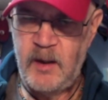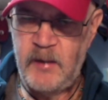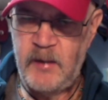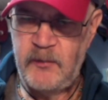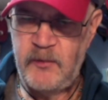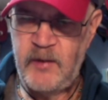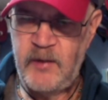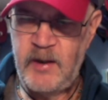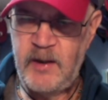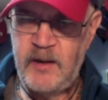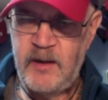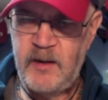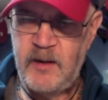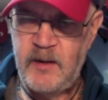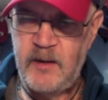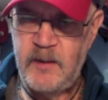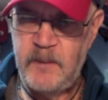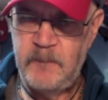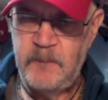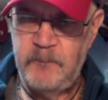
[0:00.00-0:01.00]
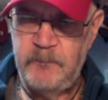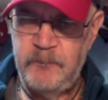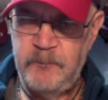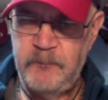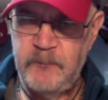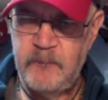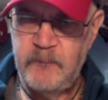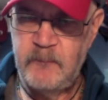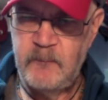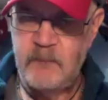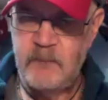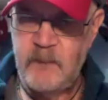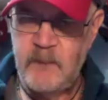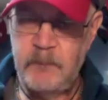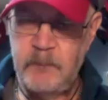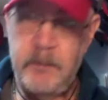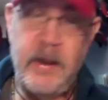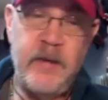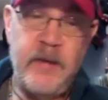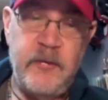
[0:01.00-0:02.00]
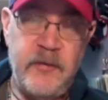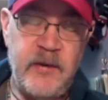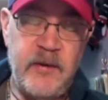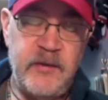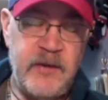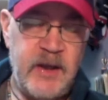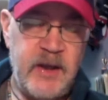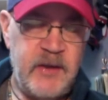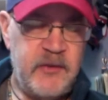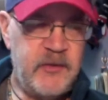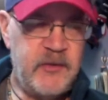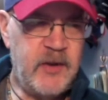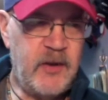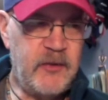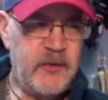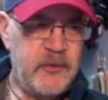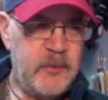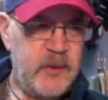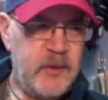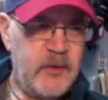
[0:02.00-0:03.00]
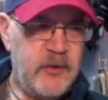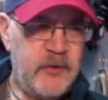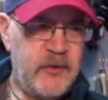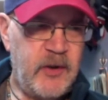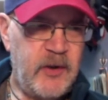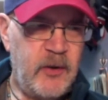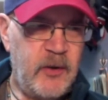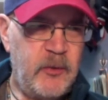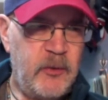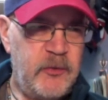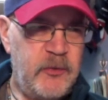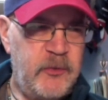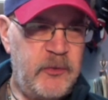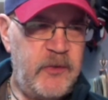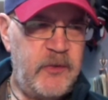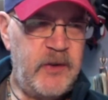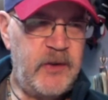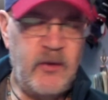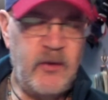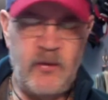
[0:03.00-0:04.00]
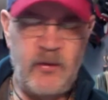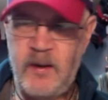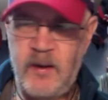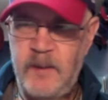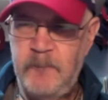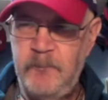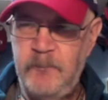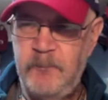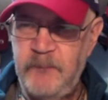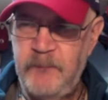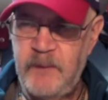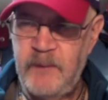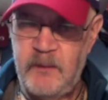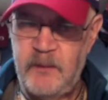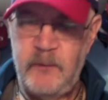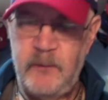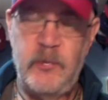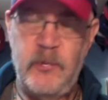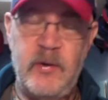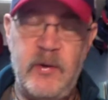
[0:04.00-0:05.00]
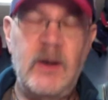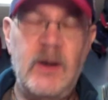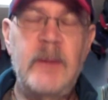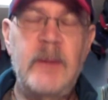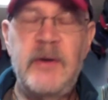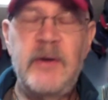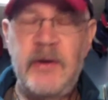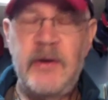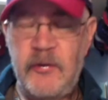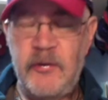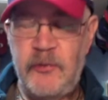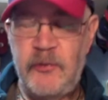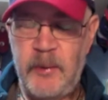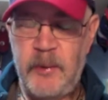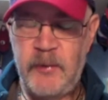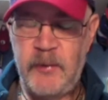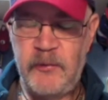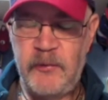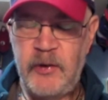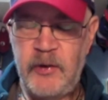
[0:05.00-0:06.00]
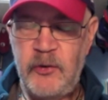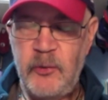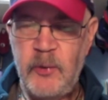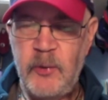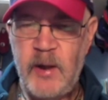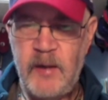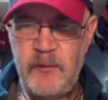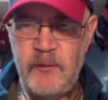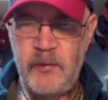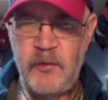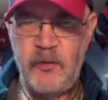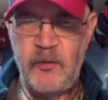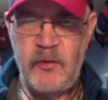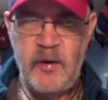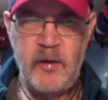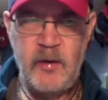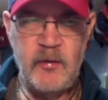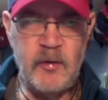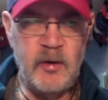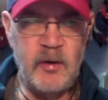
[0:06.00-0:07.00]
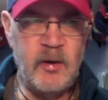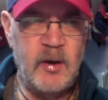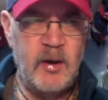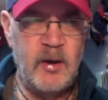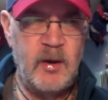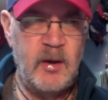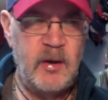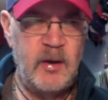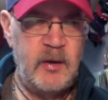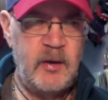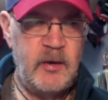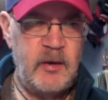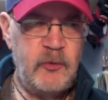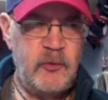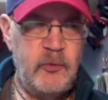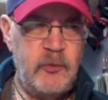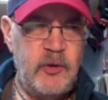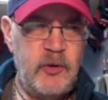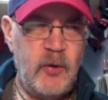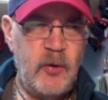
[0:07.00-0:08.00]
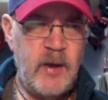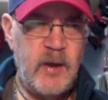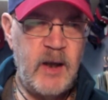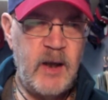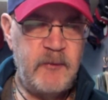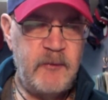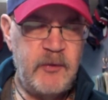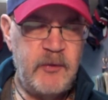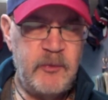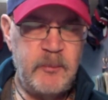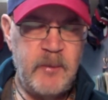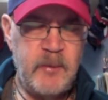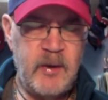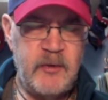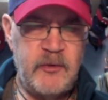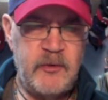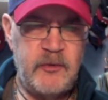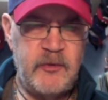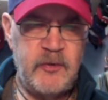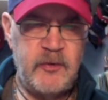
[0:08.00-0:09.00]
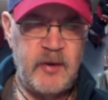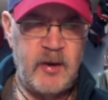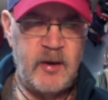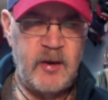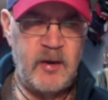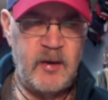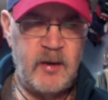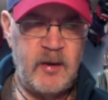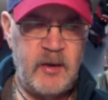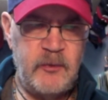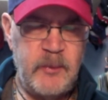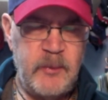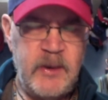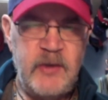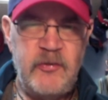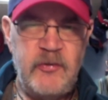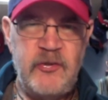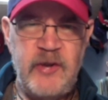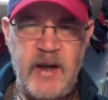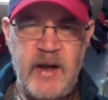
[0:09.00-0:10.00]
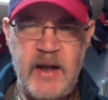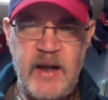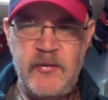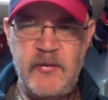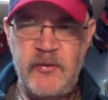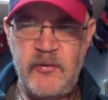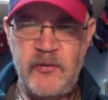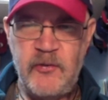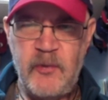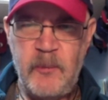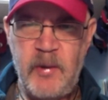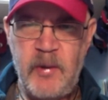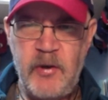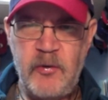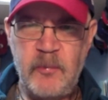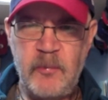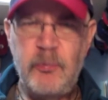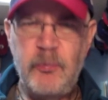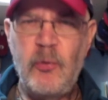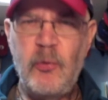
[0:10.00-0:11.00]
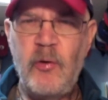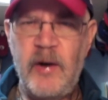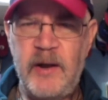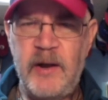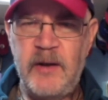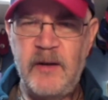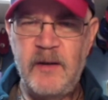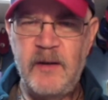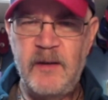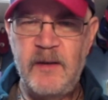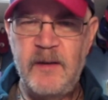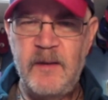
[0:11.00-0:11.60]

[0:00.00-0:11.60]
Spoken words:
I think better than Denzel's because I always feel, with the limited experience I do have in theater, you don't have as many chances to make your point